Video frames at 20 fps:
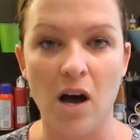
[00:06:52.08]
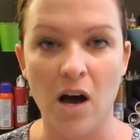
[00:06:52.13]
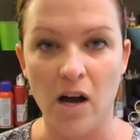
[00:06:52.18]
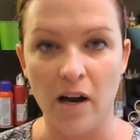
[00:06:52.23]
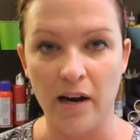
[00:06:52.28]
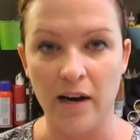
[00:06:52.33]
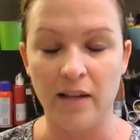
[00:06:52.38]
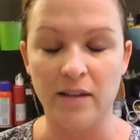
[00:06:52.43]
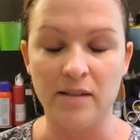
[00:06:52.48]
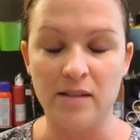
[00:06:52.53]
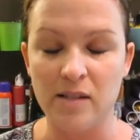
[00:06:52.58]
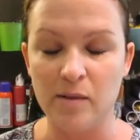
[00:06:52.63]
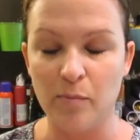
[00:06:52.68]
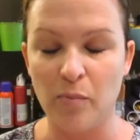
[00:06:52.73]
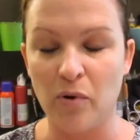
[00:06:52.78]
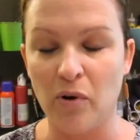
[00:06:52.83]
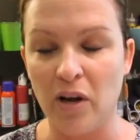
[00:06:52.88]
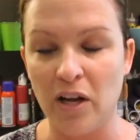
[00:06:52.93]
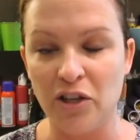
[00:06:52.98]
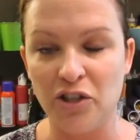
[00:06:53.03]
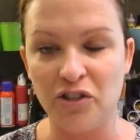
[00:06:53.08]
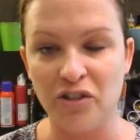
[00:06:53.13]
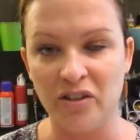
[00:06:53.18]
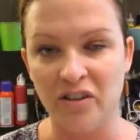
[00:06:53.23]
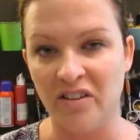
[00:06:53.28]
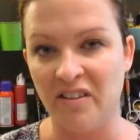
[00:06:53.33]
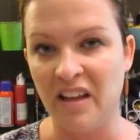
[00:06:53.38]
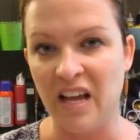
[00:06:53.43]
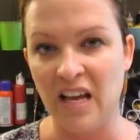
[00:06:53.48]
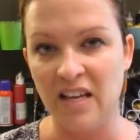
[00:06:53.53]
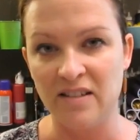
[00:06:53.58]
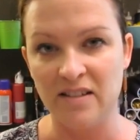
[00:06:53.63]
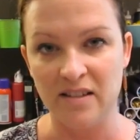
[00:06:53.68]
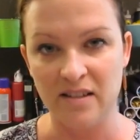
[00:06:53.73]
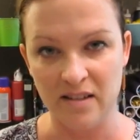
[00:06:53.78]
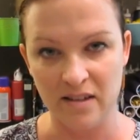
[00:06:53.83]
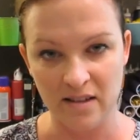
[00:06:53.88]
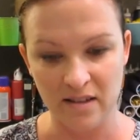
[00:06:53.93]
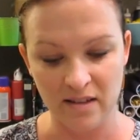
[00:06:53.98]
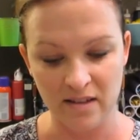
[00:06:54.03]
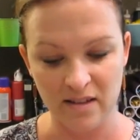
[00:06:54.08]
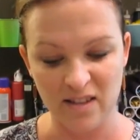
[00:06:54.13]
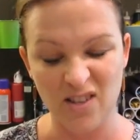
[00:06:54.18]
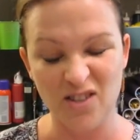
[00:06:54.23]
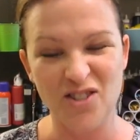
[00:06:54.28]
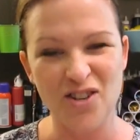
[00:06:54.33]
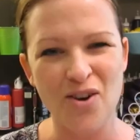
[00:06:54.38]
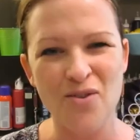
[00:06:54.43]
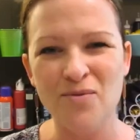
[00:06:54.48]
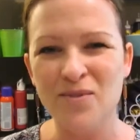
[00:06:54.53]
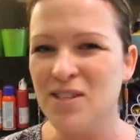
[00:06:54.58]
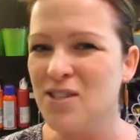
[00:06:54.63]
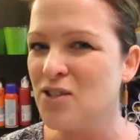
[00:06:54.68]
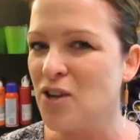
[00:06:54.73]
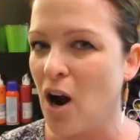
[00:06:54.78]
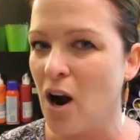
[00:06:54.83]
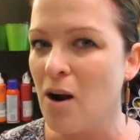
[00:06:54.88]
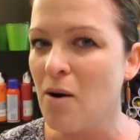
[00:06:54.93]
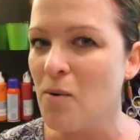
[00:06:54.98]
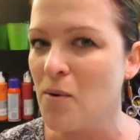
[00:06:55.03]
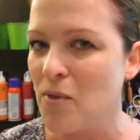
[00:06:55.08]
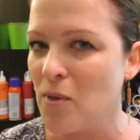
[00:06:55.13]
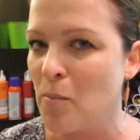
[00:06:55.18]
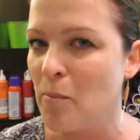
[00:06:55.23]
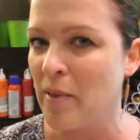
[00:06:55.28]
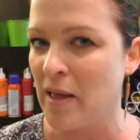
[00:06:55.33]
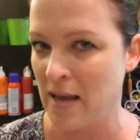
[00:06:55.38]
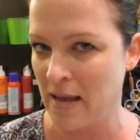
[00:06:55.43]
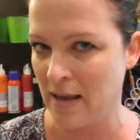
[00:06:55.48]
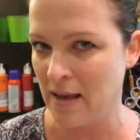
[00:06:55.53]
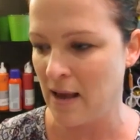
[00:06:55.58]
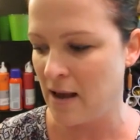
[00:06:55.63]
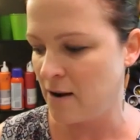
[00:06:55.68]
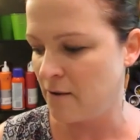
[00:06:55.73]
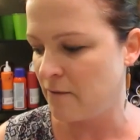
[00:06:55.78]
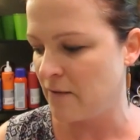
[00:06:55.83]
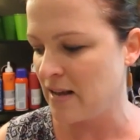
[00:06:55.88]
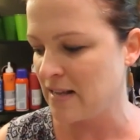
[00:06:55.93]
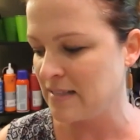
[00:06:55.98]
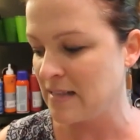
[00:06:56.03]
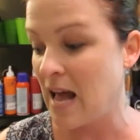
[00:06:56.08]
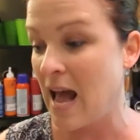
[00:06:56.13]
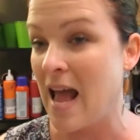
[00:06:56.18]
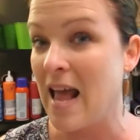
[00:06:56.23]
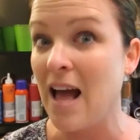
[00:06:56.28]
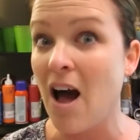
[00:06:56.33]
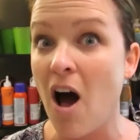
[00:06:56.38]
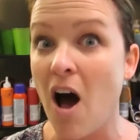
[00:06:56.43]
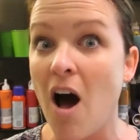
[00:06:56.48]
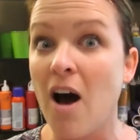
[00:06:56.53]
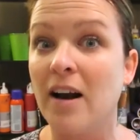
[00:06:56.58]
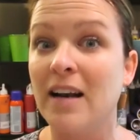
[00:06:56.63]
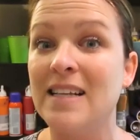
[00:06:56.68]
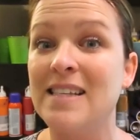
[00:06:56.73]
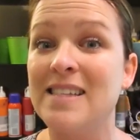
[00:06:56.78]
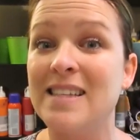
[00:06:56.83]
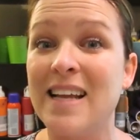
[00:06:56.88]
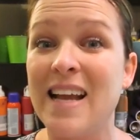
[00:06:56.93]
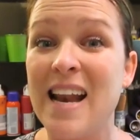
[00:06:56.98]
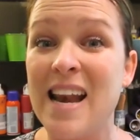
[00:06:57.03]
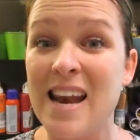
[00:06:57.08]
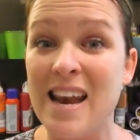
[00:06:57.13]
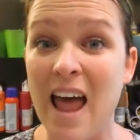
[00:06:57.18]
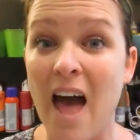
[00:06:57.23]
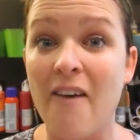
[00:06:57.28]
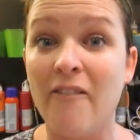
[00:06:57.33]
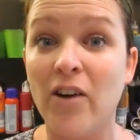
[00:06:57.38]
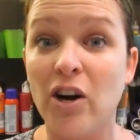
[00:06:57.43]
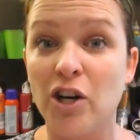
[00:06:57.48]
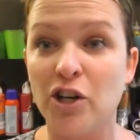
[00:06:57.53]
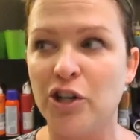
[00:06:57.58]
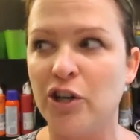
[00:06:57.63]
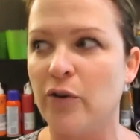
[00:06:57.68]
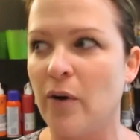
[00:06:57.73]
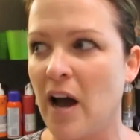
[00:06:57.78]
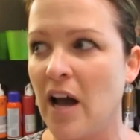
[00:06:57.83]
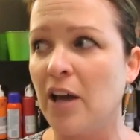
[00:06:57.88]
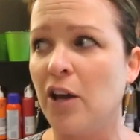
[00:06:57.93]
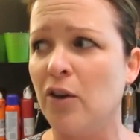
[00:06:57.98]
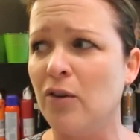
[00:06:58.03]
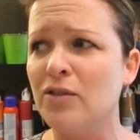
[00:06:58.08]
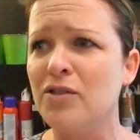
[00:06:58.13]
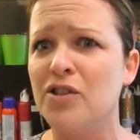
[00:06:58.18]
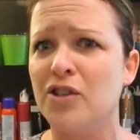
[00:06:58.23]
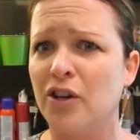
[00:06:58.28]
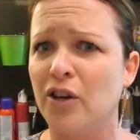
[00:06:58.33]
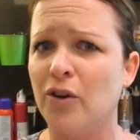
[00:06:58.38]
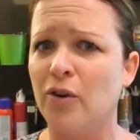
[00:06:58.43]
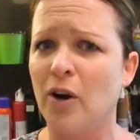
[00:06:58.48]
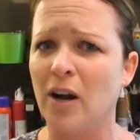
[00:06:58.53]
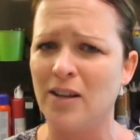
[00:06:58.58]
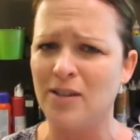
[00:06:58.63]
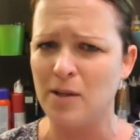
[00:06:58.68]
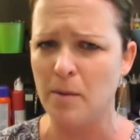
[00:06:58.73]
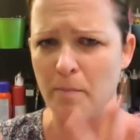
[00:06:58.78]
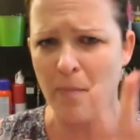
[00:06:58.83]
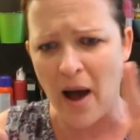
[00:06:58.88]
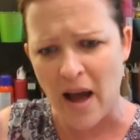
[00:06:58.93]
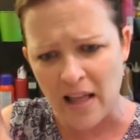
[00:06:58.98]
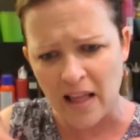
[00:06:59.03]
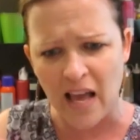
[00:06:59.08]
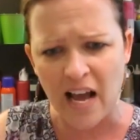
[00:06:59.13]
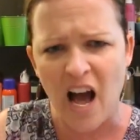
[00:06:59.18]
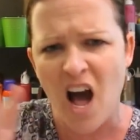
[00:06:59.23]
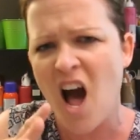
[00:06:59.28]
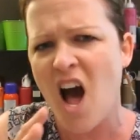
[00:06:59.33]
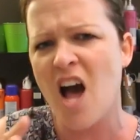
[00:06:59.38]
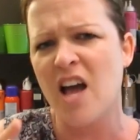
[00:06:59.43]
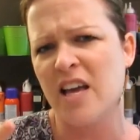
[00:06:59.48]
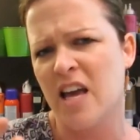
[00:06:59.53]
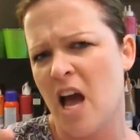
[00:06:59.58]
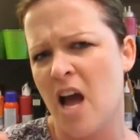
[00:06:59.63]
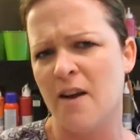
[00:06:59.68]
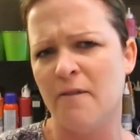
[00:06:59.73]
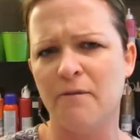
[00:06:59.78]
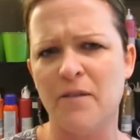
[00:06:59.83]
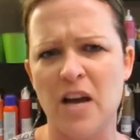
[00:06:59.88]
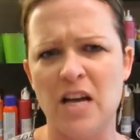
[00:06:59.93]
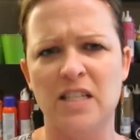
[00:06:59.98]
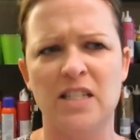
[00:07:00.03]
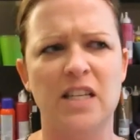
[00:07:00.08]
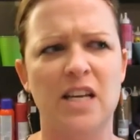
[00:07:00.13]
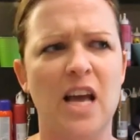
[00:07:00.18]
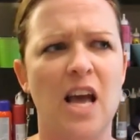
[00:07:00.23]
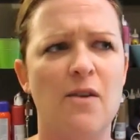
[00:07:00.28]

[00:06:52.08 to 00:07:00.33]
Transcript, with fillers: uninspirationalness. So don't start with a blank canvas. I honestly never do. I used to. I used to buy like high-end fancy